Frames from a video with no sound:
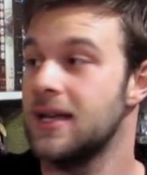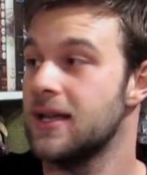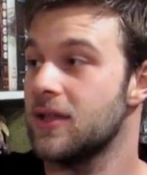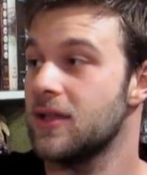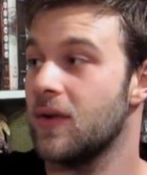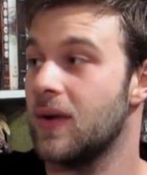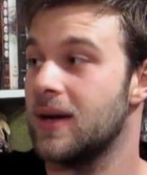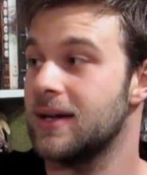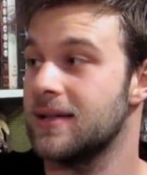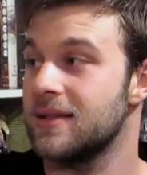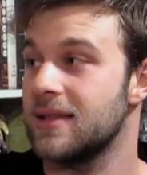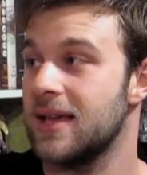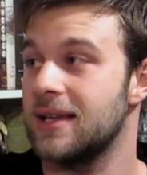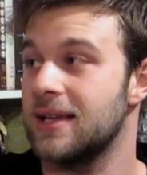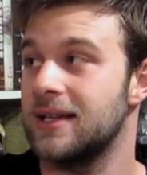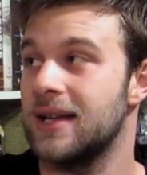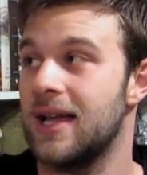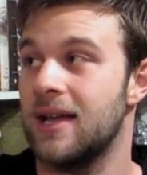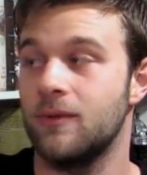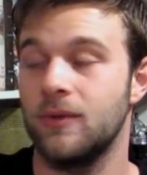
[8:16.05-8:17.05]
So I
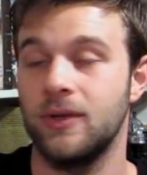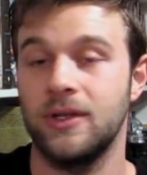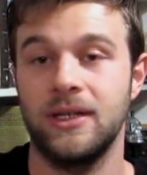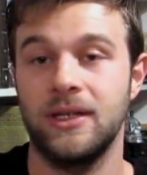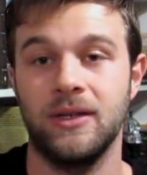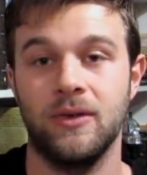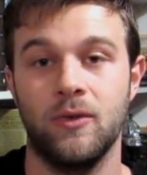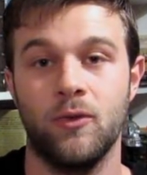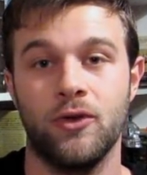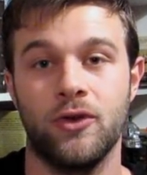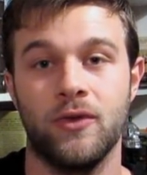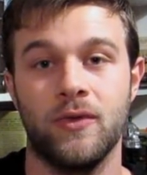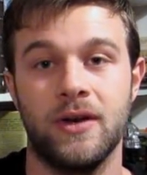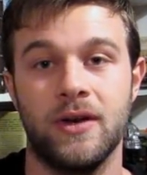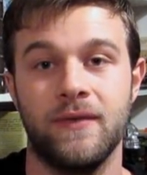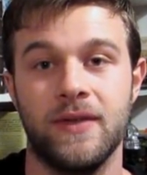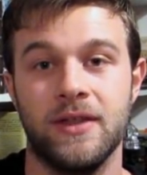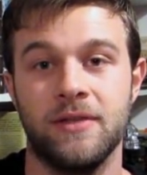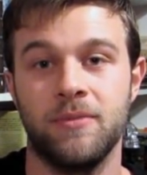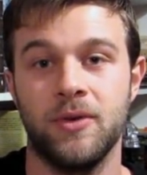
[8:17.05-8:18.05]
decided I would order
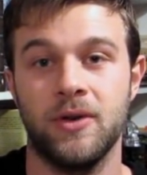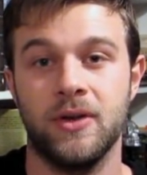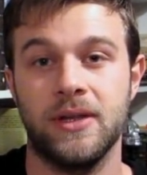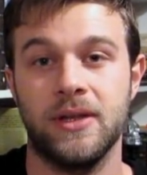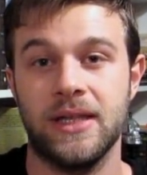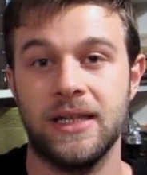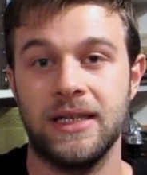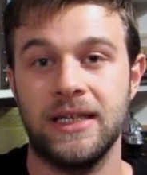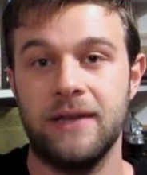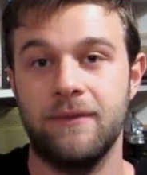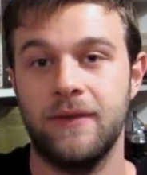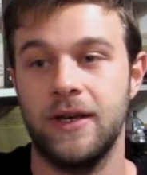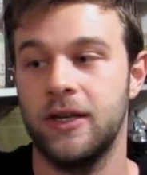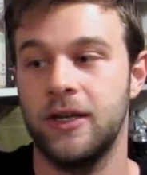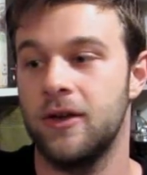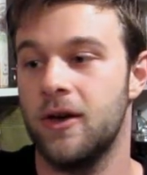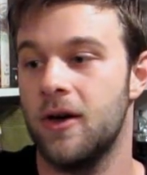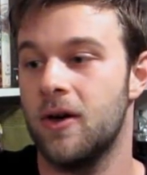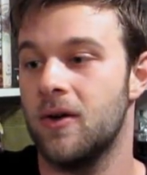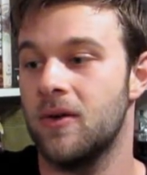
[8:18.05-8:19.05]
one of his books and give it a
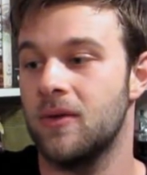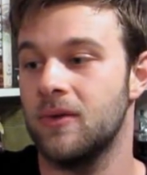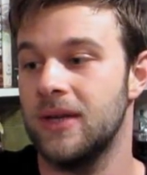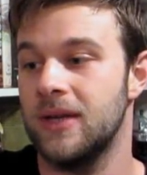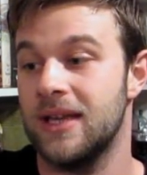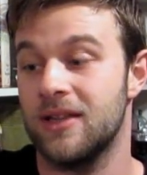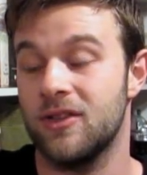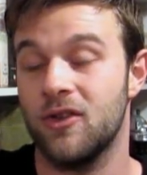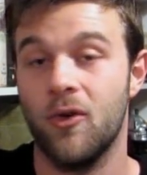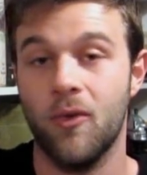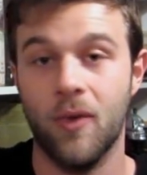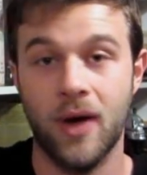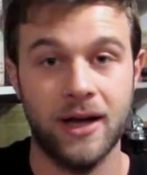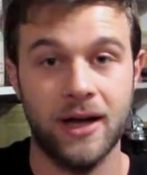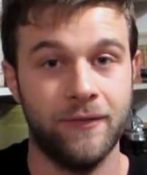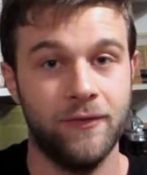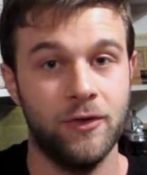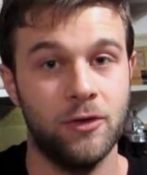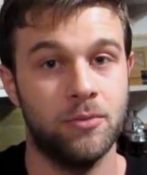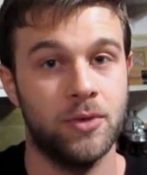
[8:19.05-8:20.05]
go. He has
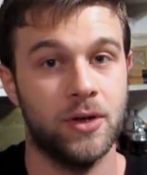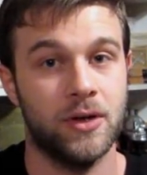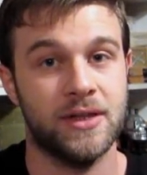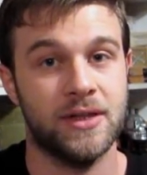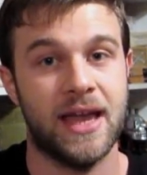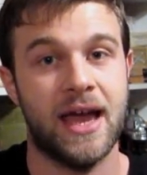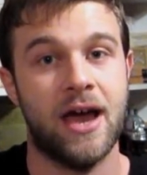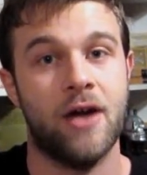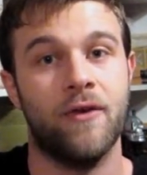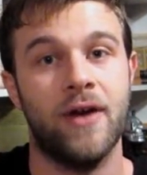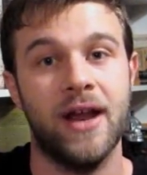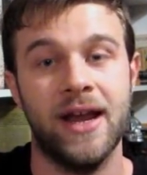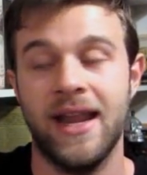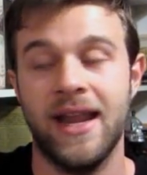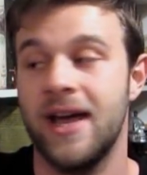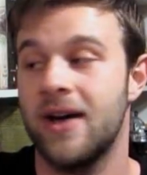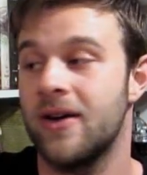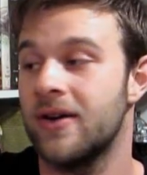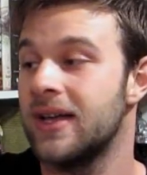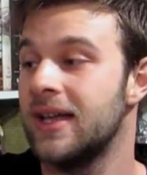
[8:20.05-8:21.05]
quite a few books out right
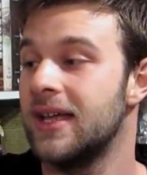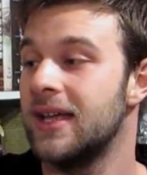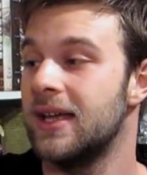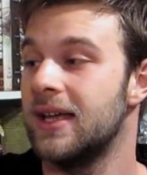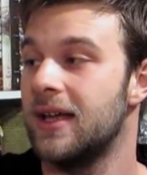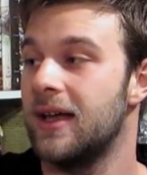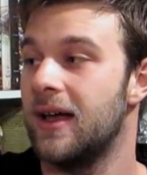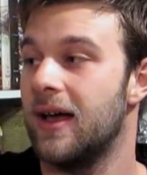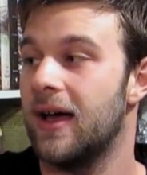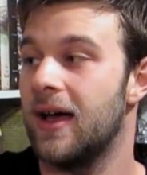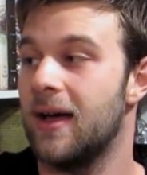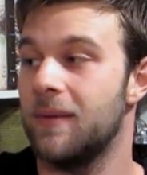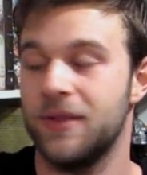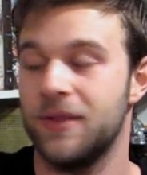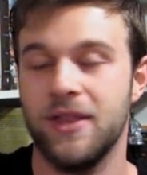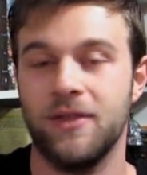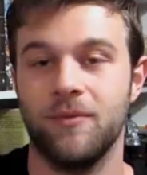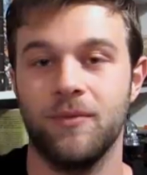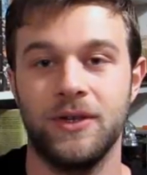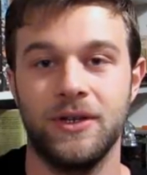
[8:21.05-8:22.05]
now, but
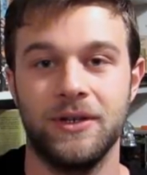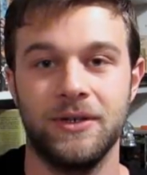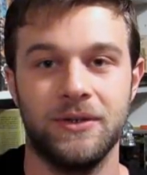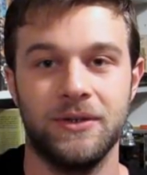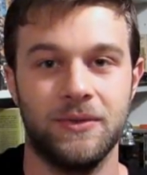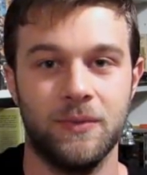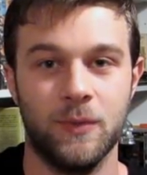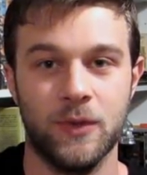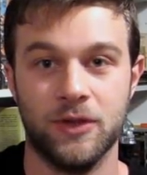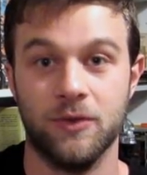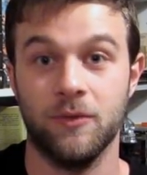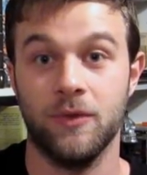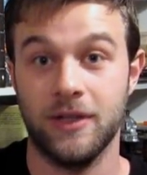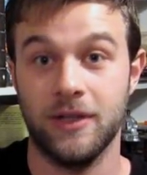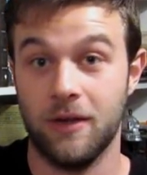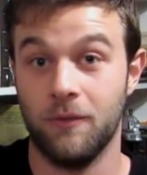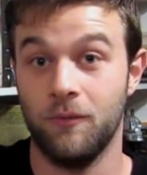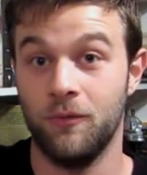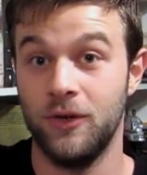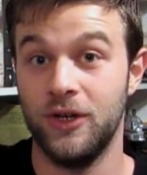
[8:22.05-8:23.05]
this one was the
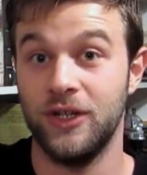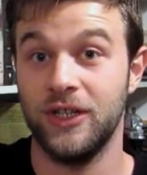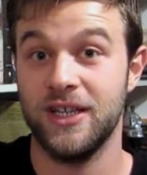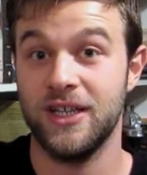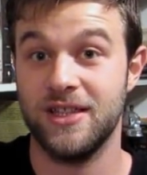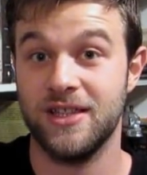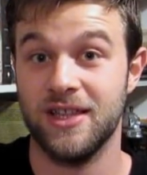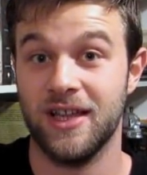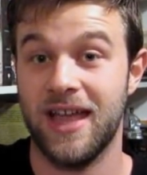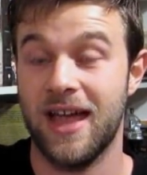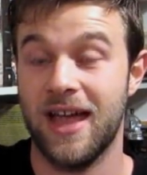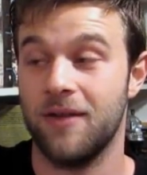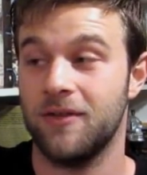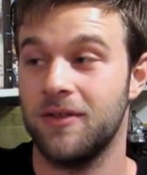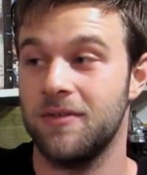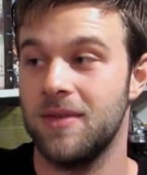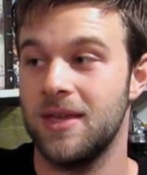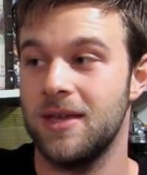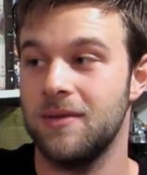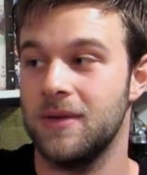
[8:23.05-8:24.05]
one that really stuck out
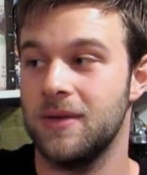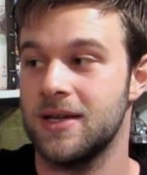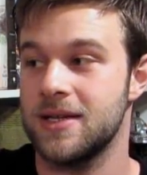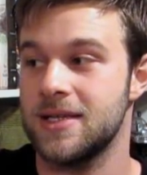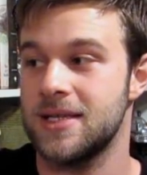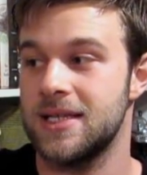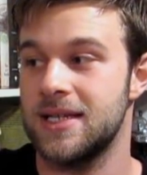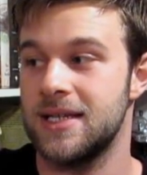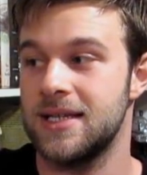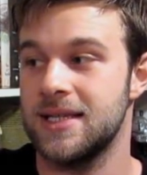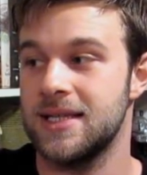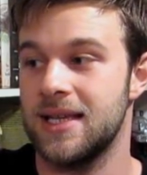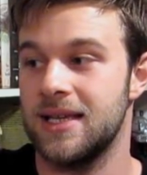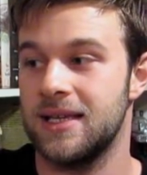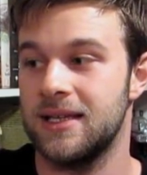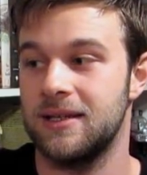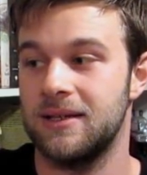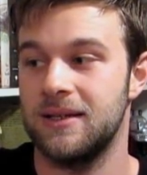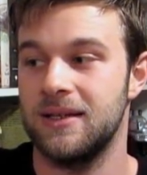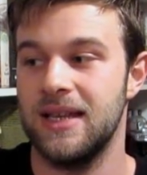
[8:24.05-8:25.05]
to me because it is
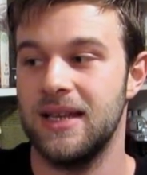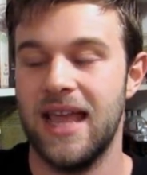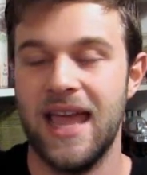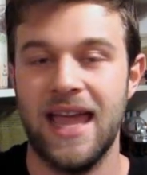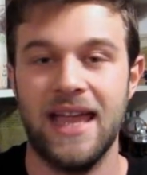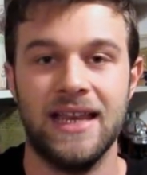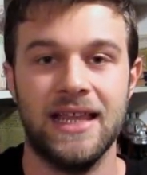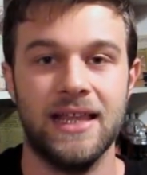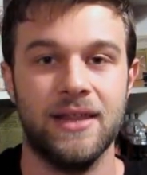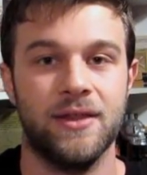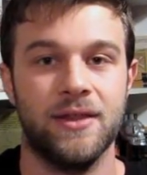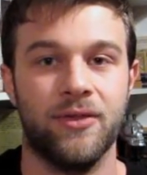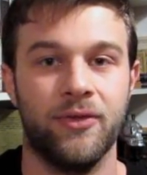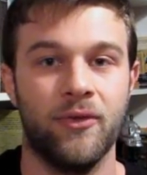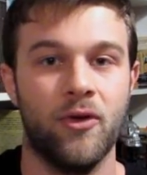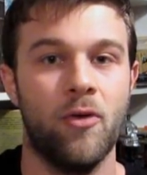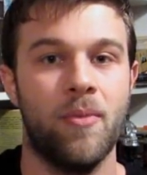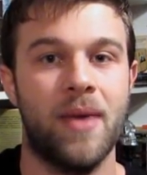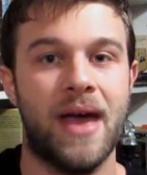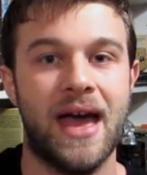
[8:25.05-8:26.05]
an 80s
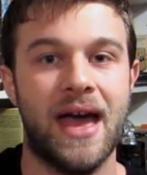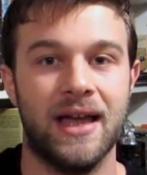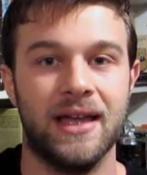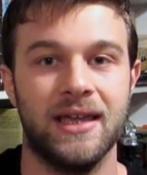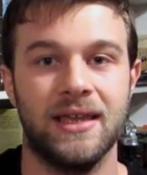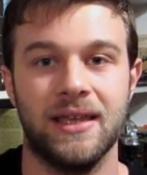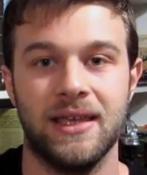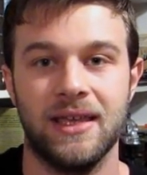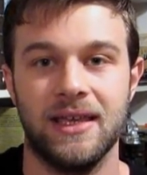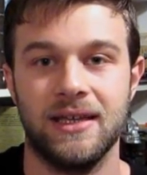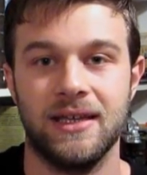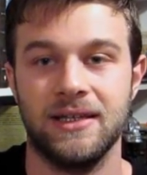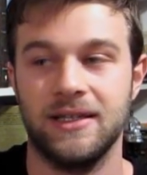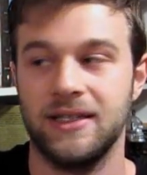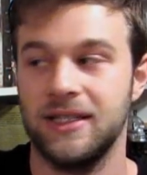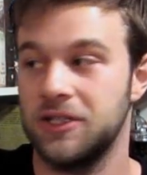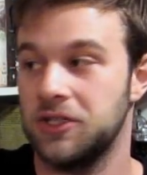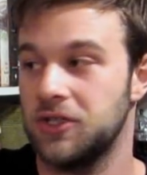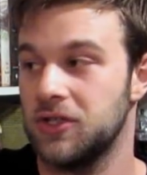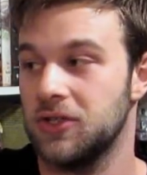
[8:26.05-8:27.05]
throwback,
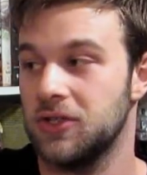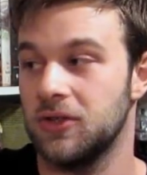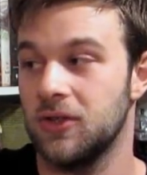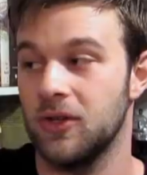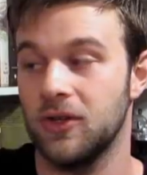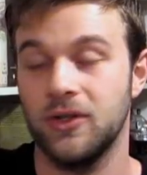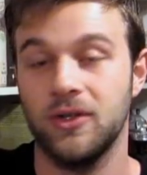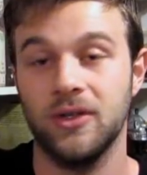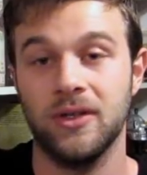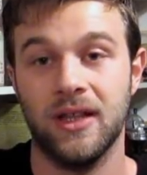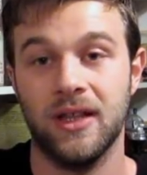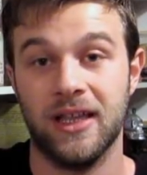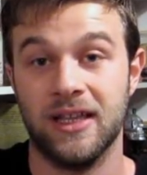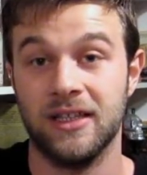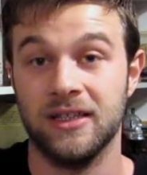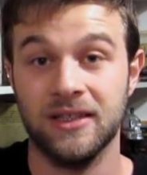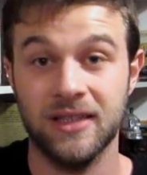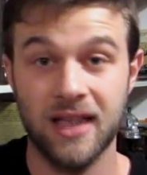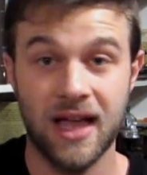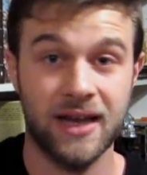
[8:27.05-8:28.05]
and it just looked like
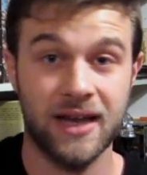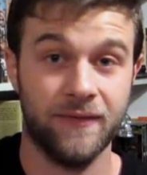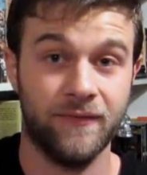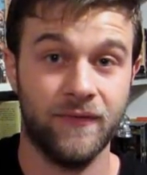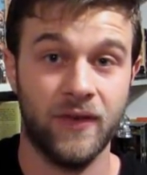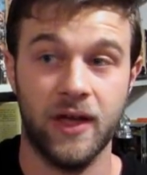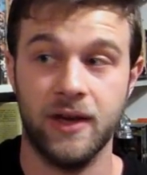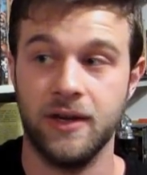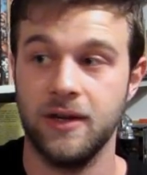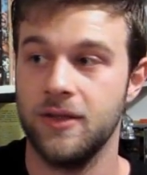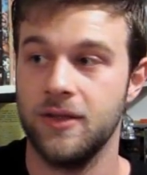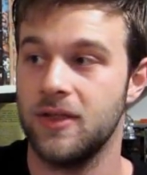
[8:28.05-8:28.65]
a lot of fun.